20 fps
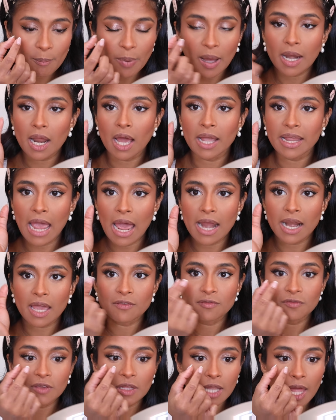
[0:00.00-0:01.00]
But again, I
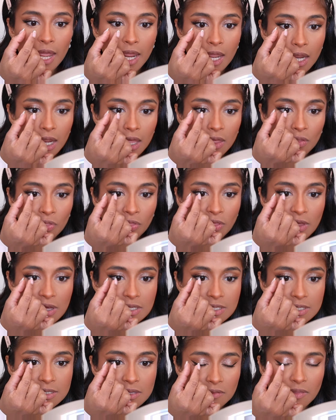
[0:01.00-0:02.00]
feel like
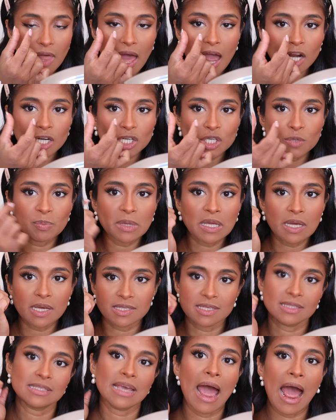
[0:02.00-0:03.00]
this lash,
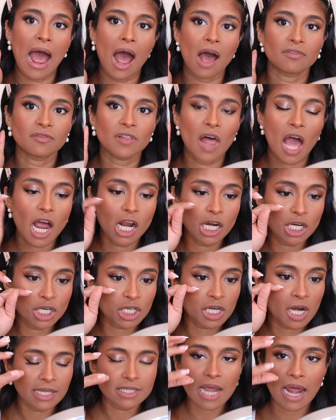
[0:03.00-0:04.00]
because it's a half
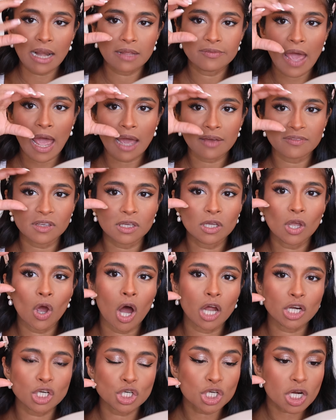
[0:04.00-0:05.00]
lash, it's kind of heavy
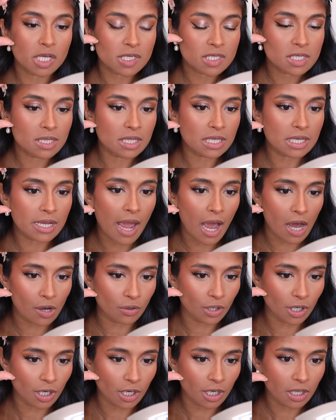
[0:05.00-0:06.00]
on just the
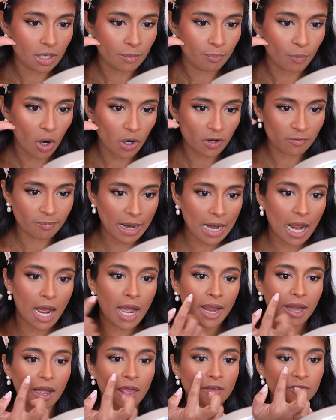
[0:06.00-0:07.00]
outer part of my
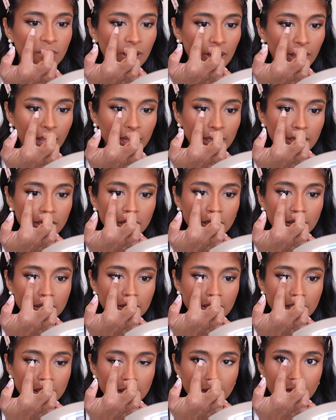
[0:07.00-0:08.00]
eye, and I feel like I
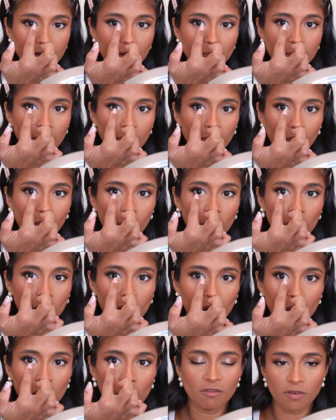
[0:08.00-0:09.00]
need a little bit
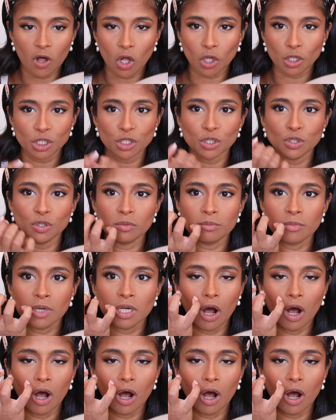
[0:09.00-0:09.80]
more volume